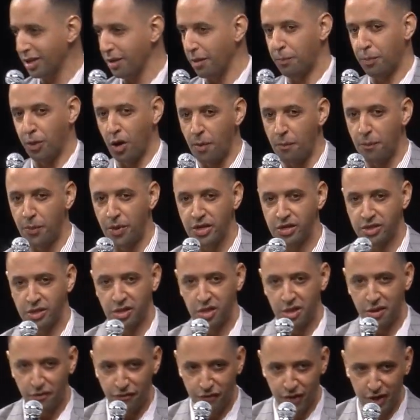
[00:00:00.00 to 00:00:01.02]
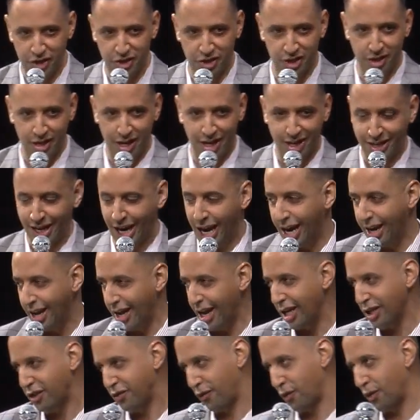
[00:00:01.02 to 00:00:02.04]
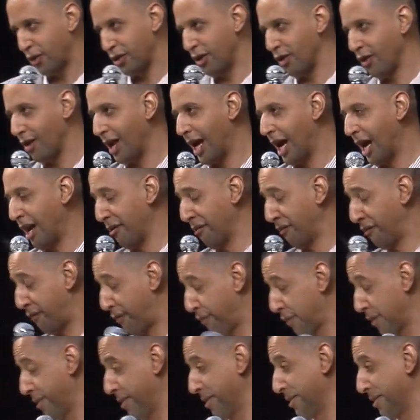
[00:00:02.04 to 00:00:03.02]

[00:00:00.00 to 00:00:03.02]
the purpose and the vision that God has for your life.